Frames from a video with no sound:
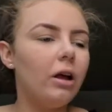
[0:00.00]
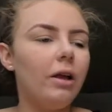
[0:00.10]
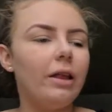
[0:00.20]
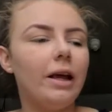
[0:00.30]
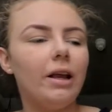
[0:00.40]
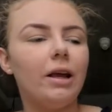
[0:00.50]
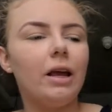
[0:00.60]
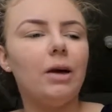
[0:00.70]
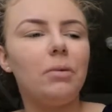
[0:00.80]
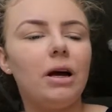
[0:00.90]
And then I
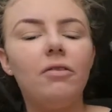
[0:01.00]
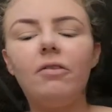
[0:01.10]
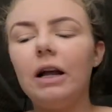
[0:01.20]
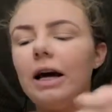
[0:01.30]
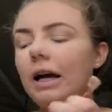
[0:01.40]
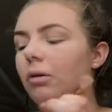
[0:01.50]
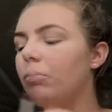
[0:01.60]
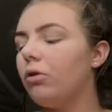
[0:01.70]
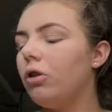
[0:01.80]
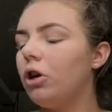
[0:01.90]
get my flat
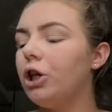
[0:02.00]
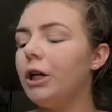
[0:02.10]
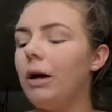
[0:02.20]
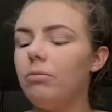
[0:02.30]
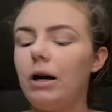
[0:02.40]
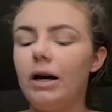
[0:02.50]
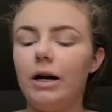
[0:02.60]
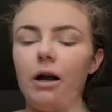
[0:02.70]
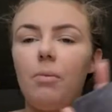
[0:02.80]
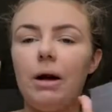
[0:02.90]
end brush and
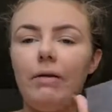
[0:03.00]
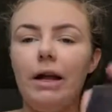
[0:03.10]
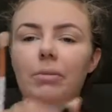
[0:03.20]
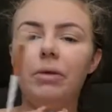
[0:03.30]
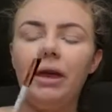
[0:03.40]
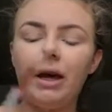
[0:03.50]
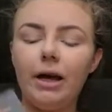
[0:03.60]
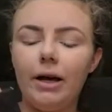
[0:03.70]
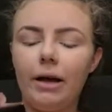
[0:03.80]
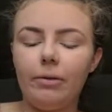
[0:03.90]
my Barry M
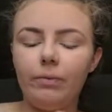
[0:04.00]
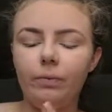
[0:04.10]
kit.